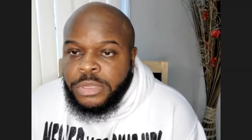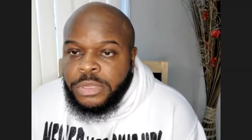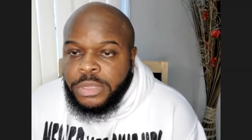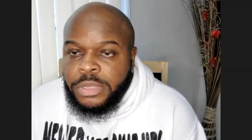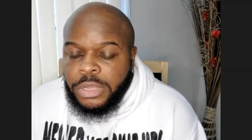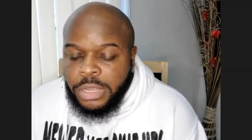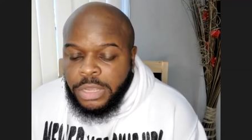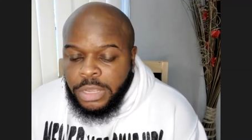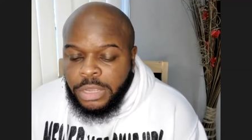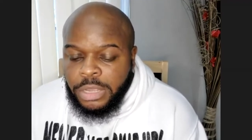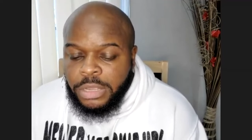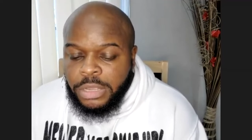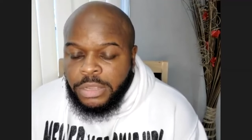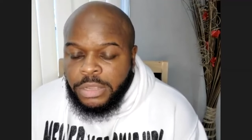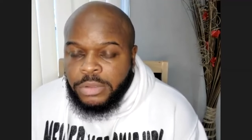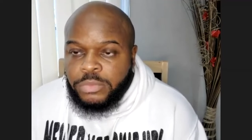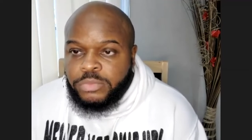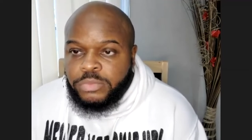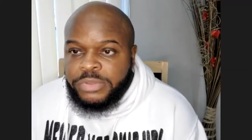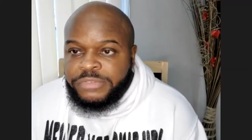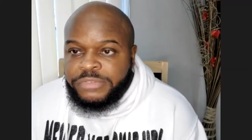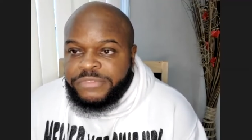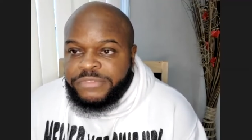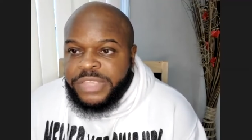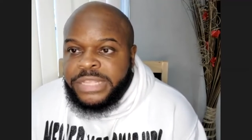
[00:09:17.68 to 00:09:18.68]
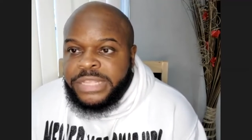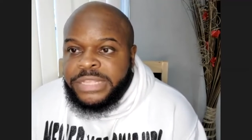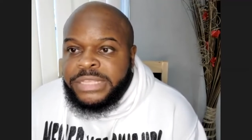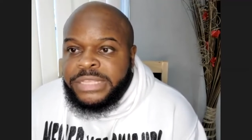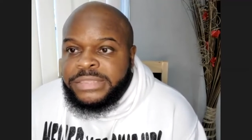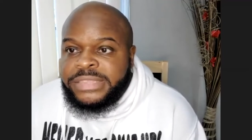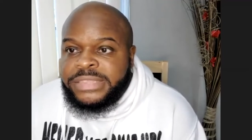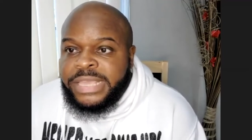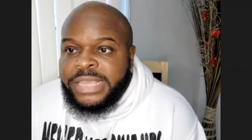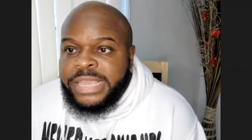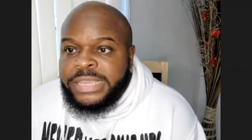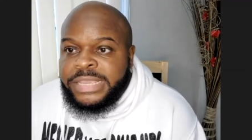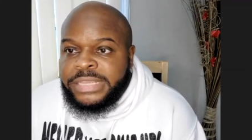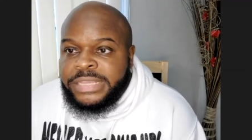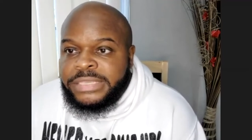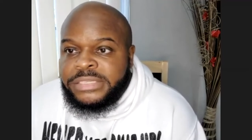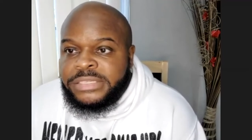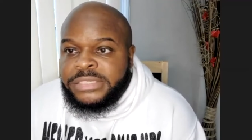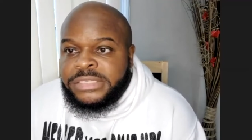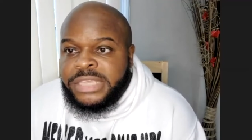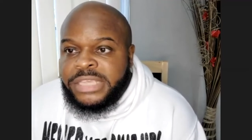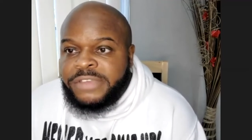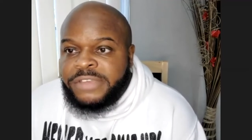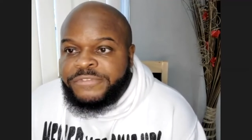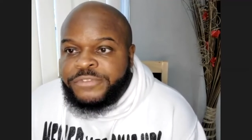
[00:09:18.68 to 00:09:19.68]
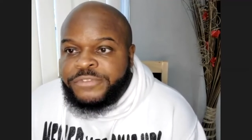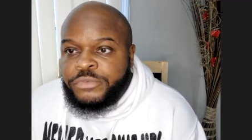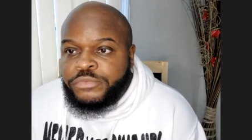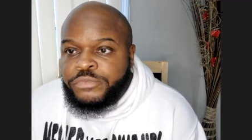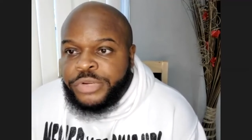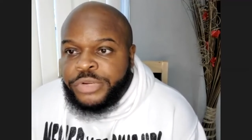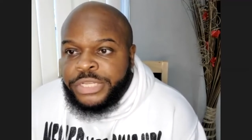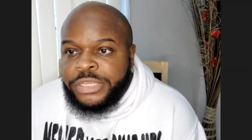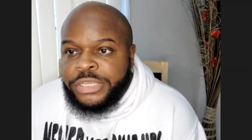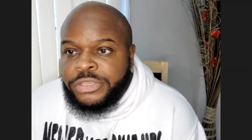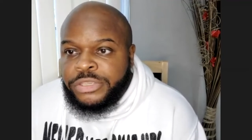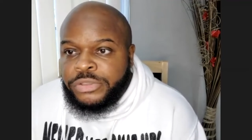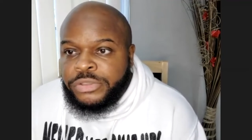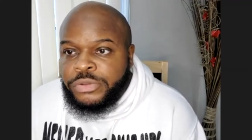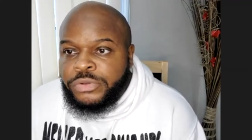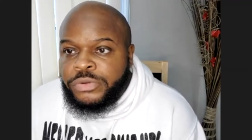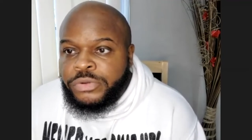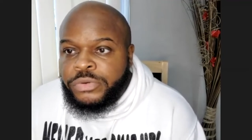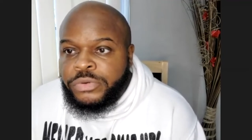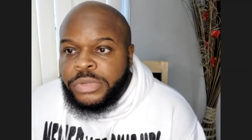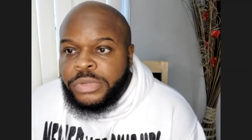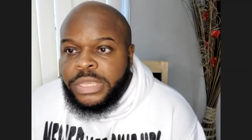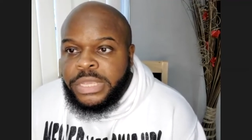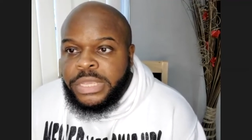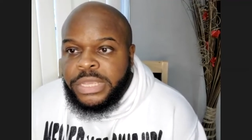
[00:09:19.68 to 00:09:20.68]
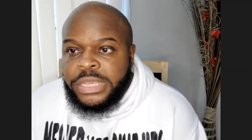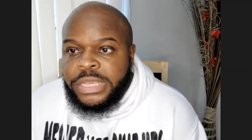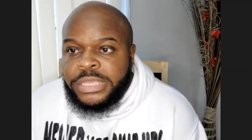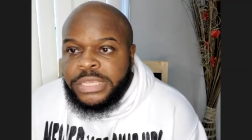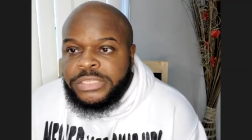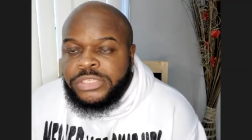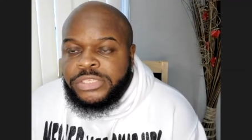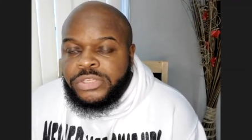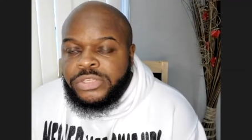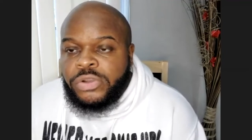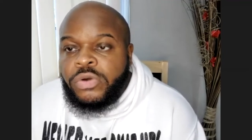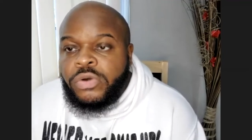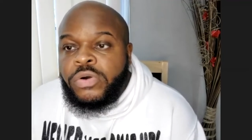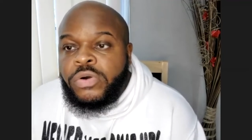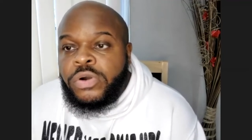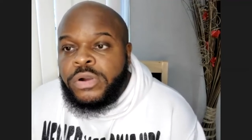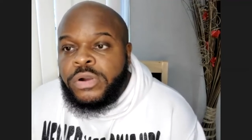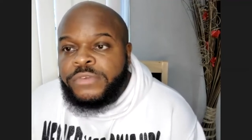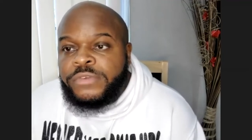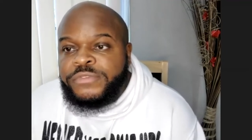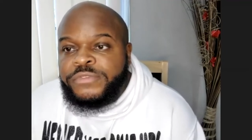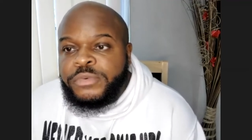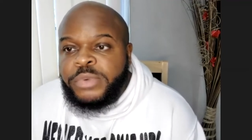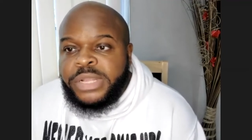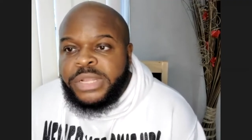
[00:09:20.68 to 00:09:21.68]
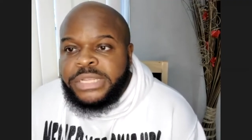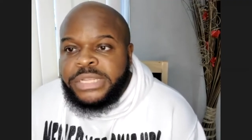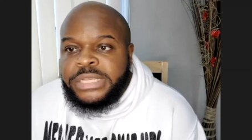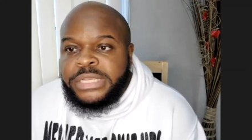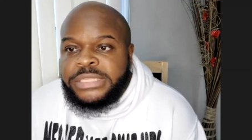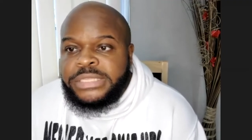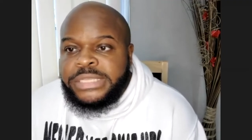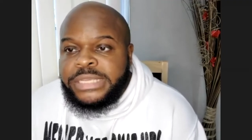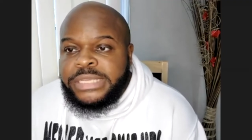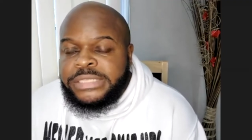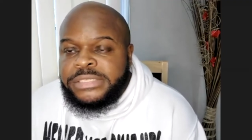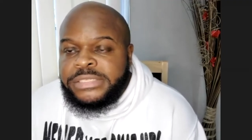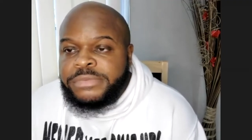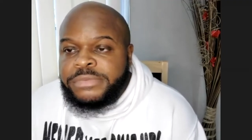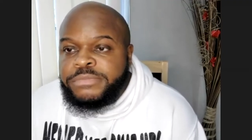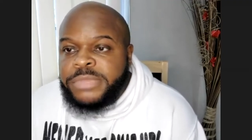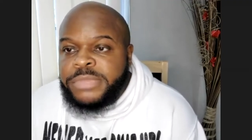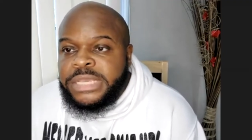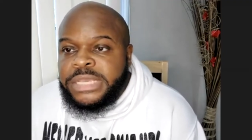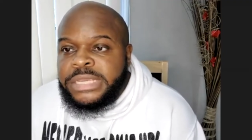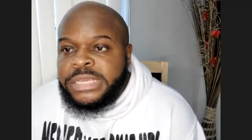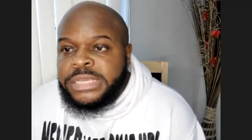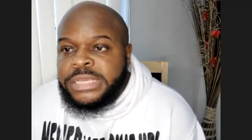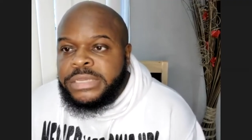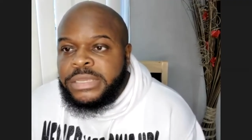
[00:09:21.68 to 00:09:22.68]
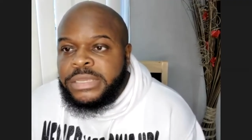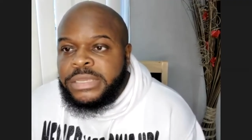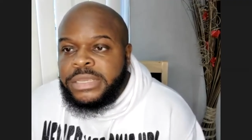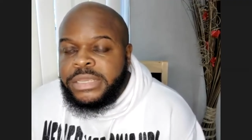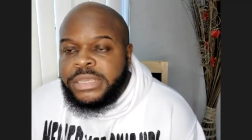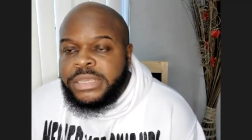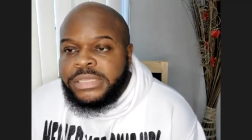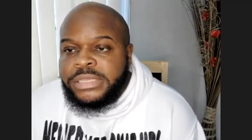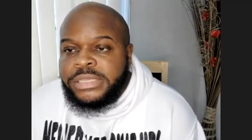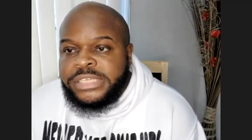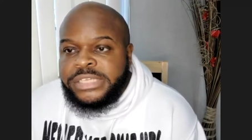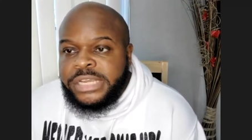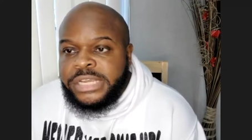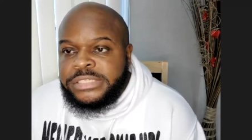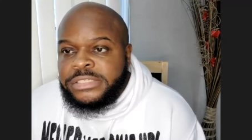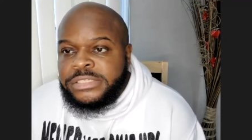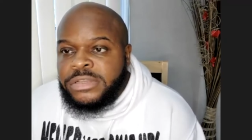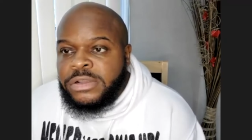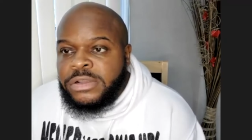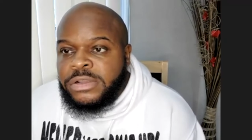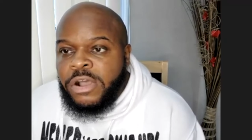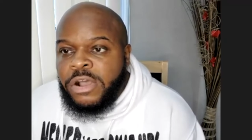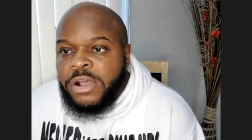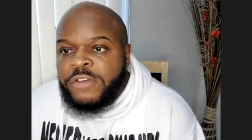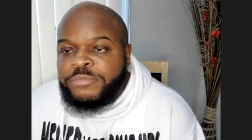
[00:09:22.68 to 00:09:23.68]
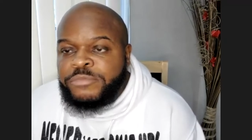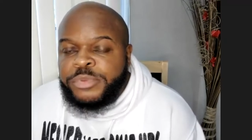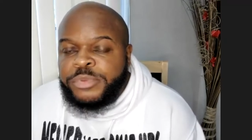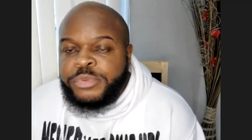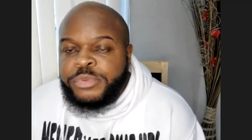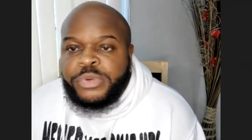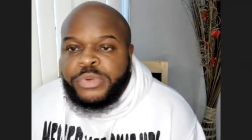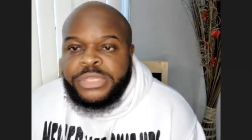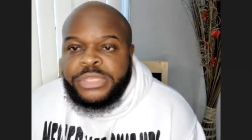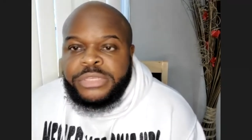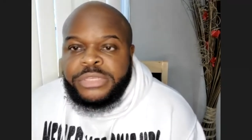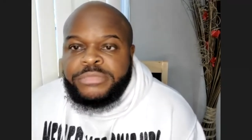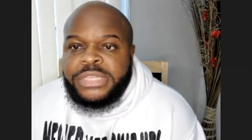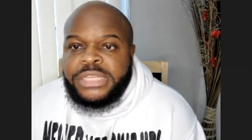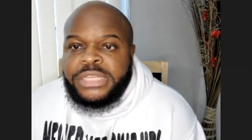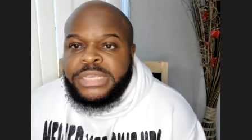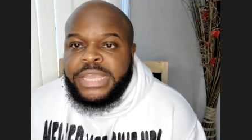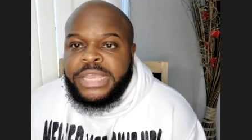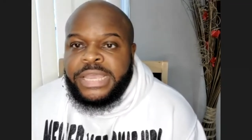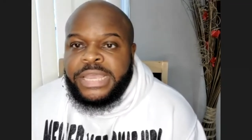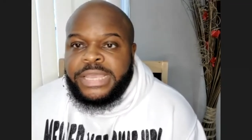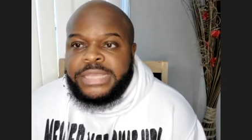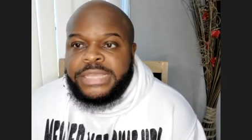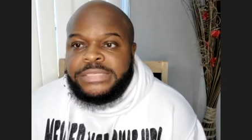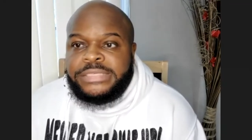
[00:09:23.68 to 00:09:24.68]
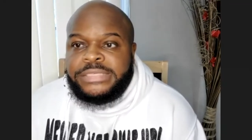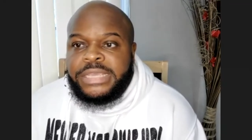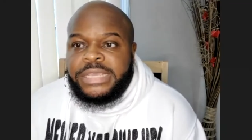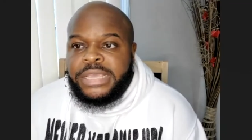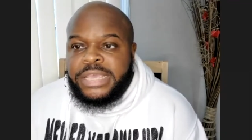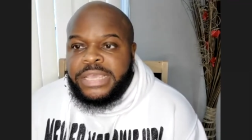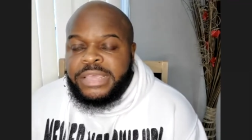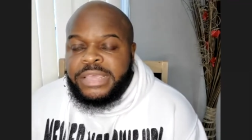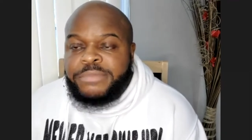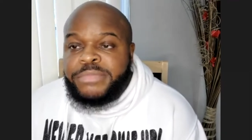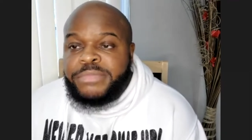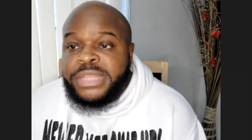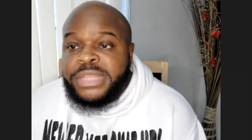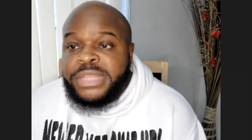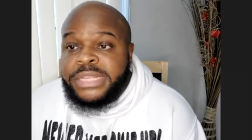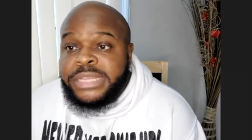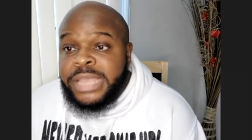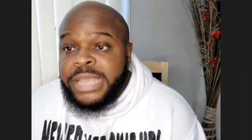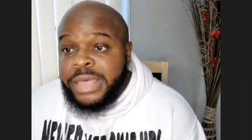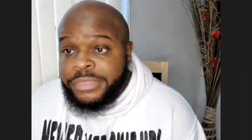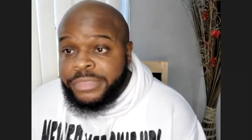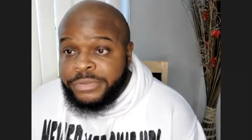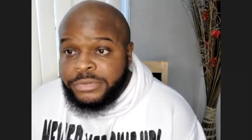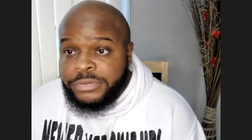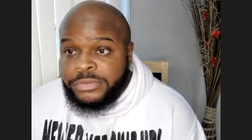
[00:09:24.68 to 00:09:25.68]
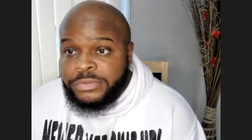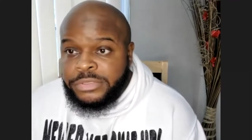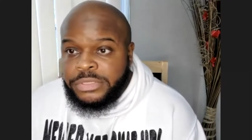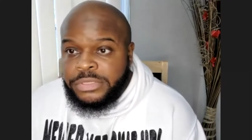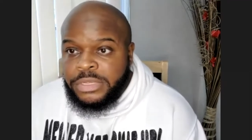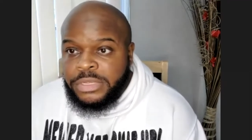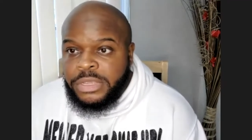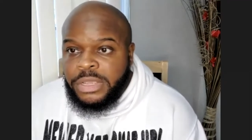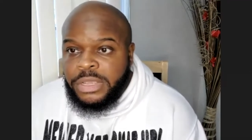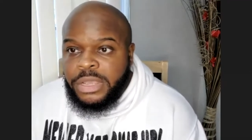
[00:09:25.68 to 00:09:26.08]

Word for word: um, with anything except for ridicule and scorn for what he did to me, Chester Hollman, William Diaz, and many others.